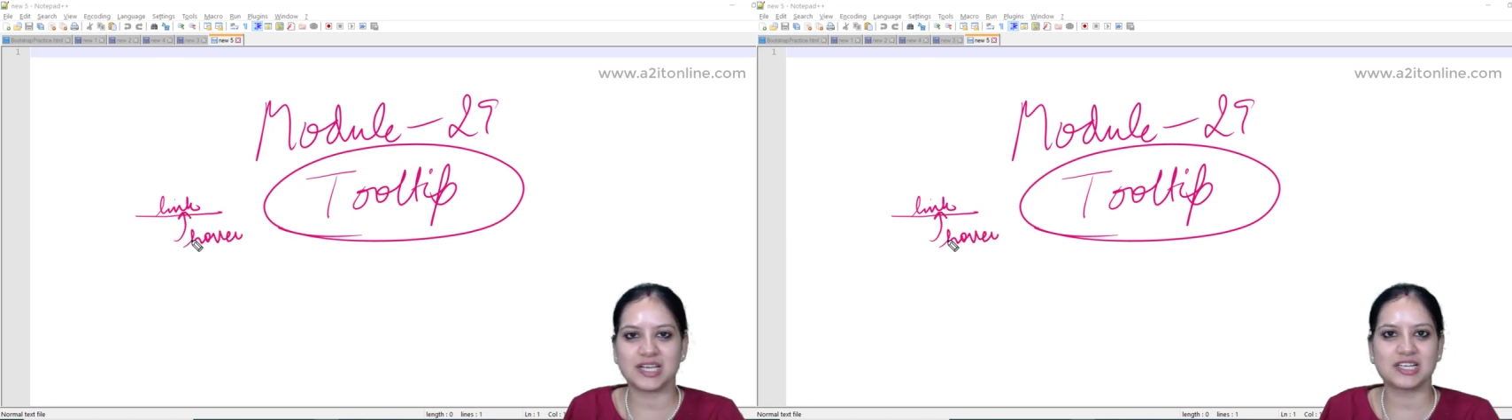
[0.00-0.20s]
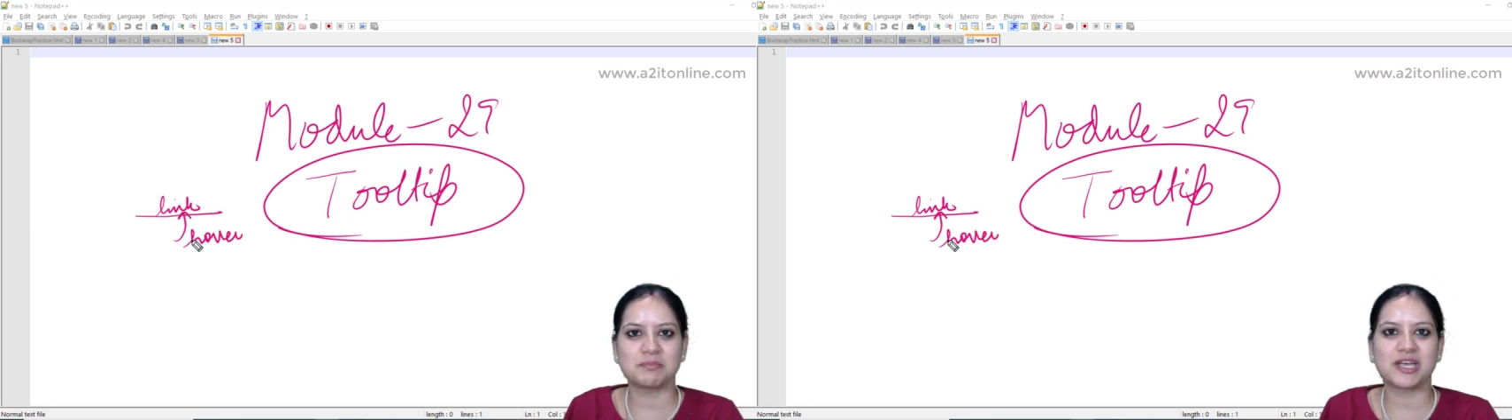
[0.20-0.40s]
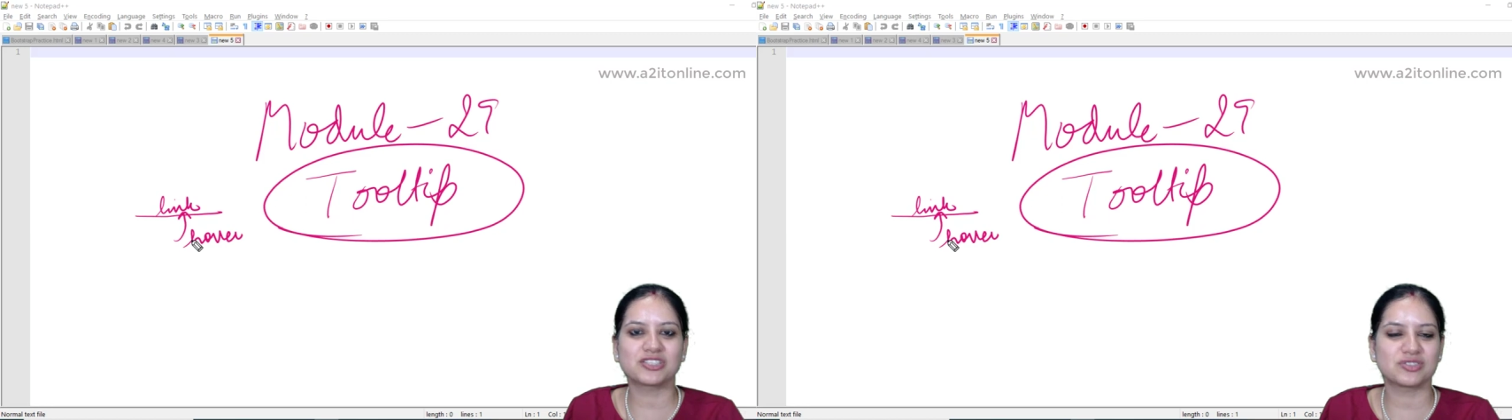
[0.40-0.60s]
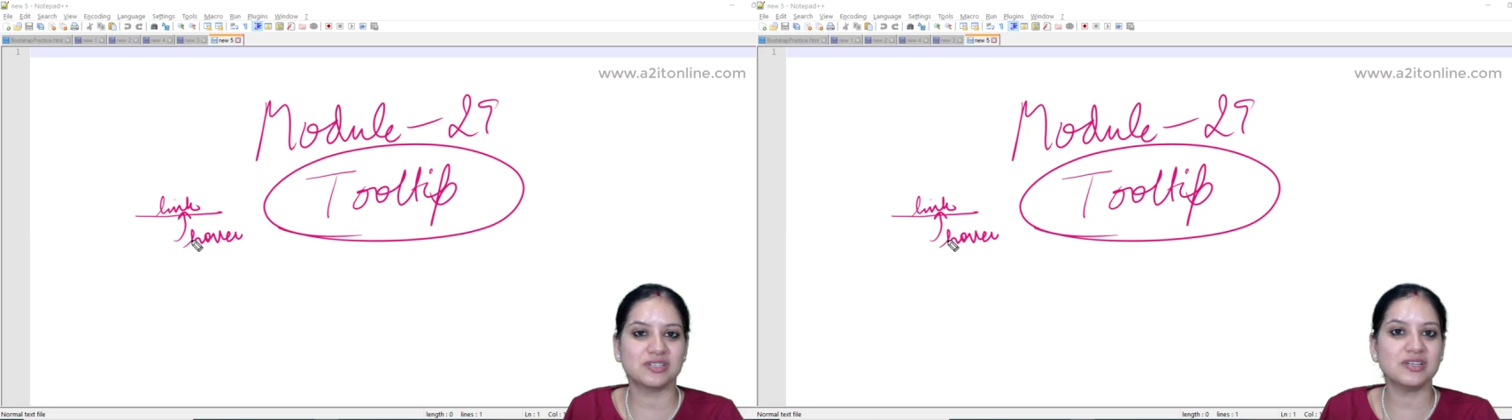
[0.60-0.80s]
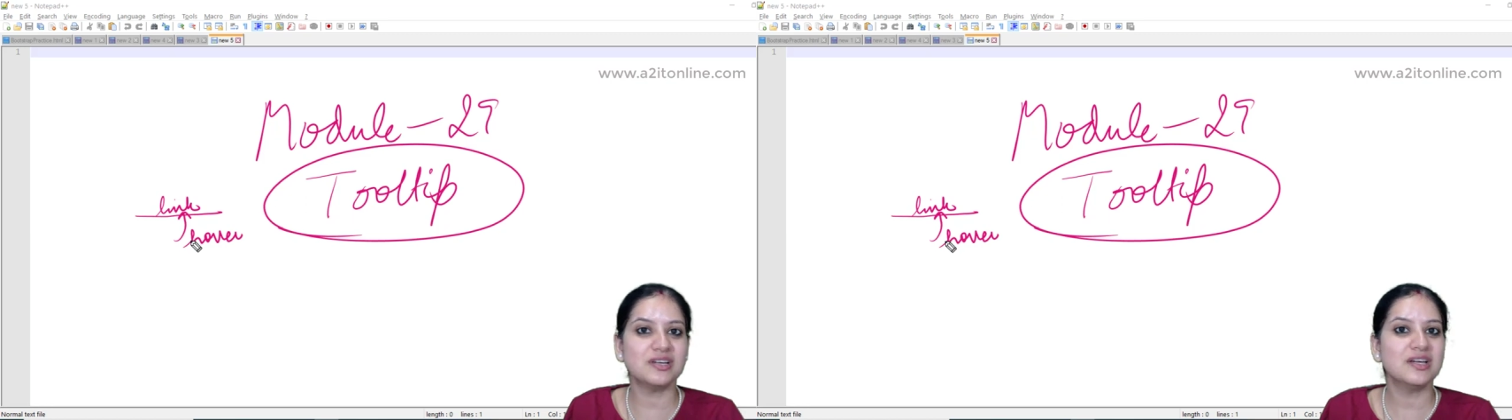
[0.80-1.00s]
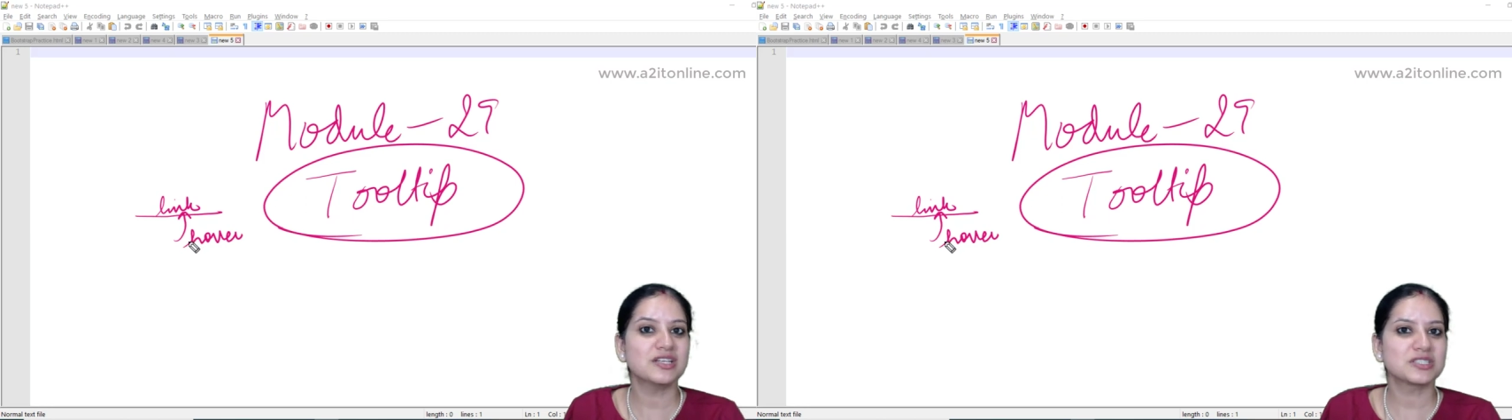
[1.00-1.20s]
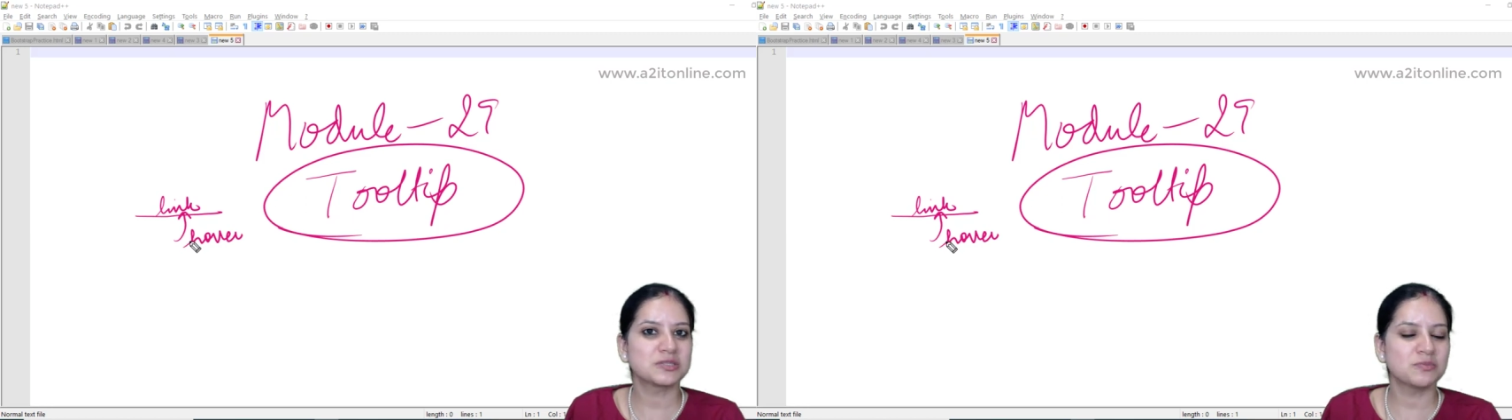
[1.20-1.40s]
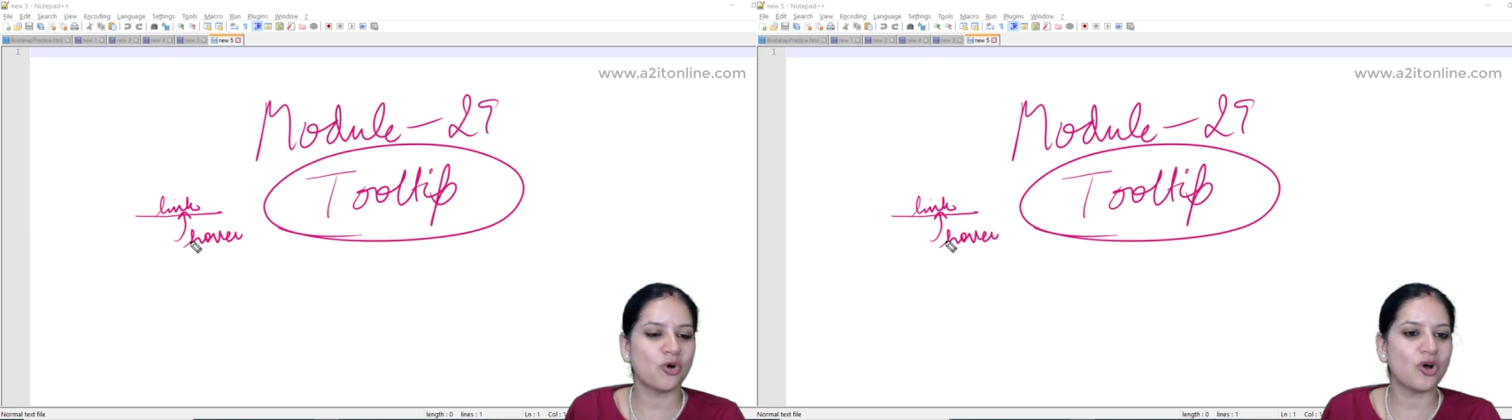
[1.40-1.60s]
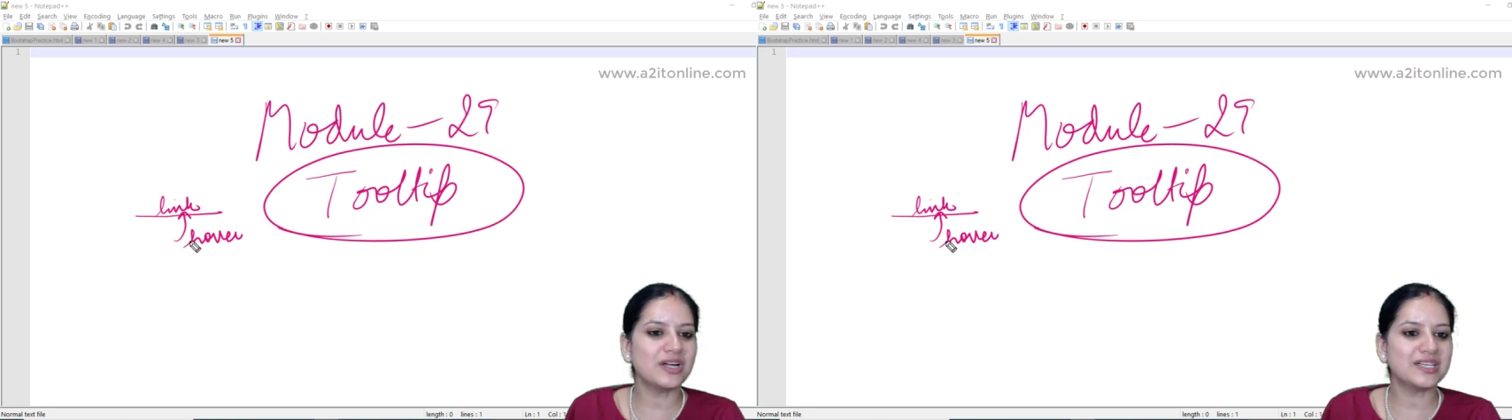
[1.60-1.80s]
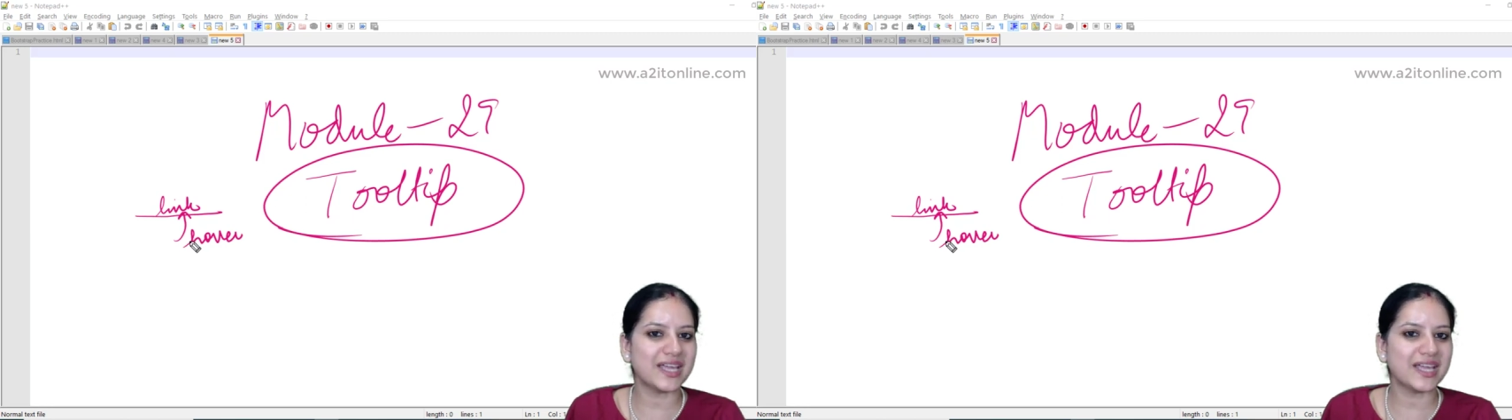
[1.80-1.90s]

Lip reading: it makes the small